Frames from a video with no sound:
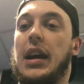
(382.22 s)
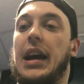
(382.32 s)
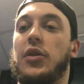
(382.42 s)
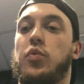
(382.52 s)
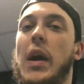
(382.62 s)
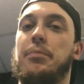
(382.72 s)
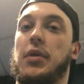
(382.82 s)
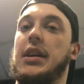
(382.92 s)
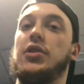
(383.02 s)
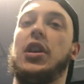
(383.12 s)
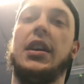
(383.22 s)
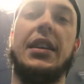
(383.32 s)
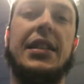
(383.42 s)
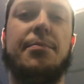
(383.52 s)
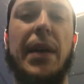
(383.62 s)
And the rep range
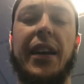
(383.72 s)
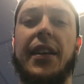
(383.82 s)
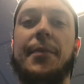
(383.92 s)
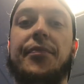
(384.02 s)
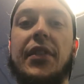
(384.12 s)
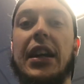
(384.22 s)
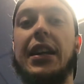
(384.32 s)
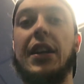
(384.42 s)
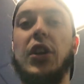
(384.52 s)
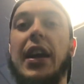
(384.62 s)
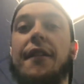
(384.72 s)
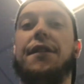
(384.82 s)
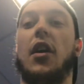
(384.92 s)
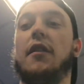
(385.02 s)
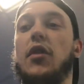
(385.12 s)
is big. Like I gotta hit
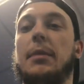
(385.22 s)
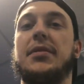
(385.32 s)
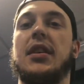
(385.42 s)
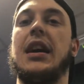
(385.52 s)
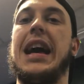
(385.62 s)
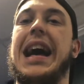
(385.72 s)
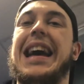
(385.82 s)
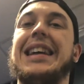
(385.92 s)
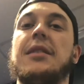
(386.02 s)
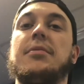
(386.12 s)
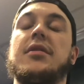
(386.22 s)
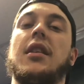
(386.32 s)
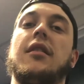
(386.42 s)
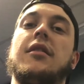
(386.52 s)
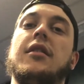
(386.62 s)
five reps at
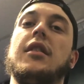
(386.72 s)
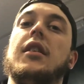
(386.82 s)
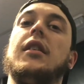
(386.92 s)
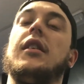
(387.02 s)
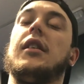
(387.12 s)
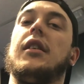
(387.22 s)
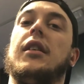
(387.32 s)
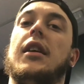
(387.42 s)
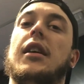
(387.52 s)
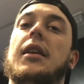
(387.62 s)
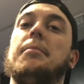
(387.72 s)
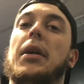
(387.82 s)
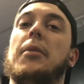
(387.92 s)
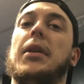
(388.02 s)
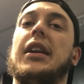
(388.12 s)
80%. Um,
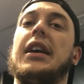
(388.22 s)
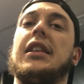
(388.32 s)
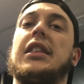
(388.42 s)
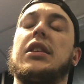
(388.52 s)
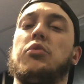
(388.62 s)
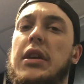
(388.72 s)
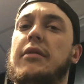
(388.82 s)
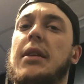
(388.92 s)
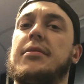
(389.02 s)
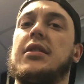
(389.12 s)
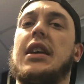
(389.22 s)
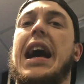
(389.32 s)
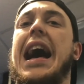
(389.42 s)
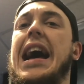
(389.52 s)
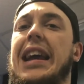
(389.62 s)
bear in mind I hit three reps
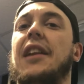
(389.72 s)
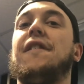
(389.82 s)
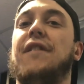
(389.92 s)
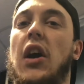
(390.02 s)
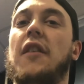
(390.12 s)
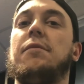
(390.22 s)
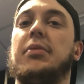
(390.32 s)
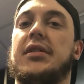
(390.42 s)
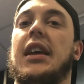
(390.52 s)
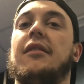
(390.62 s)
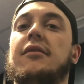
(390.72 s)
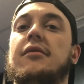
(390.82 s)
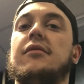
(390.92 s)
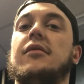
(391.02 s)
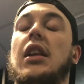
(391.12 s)
at
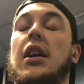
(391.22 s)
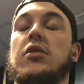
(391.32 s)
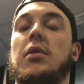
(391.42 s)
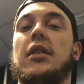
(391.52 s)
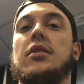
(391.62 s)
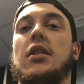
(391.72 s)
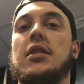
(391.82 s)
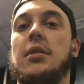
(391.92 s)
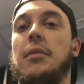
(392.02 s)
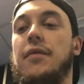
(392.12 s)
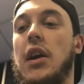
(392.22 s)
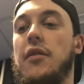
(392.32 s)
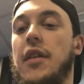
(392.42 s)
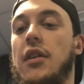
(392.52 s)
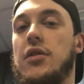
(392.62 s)
85% last week, so this is gonna be
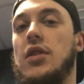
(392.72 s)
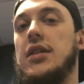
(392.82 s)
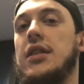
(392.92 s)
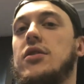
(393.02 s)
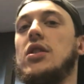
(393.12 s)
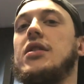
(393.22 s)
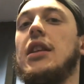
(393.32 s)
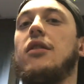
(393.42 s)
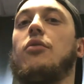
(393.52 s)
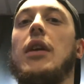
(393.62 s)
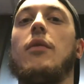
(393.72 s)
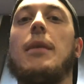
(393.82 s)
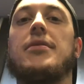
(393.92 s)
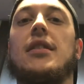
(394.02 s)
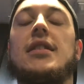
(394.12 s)
very, very interesting. Just did three
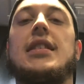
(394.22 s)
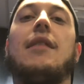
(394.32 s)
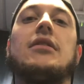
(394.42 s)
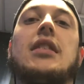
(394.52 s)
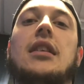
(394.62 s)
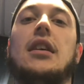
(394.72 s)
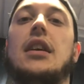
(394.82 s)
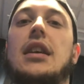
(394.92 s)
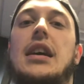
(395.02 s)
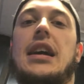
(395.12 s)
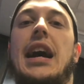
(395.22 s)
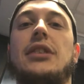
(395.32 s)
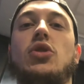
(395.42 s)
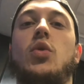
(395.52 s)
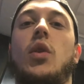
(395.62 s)
reps at the 70
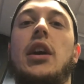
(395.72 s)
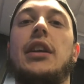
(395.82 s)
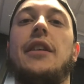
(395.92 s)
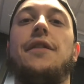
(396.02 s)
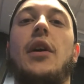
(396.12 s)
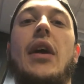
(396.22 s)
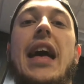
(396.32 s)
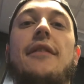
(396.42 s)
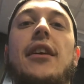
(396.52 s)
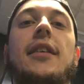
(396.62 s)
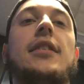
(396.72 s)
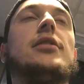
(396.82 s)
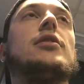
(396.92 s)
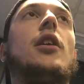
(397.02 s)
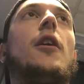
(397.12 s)
as required and it felt heavy.
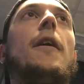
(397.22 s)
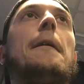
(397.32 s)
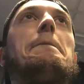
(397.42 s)
So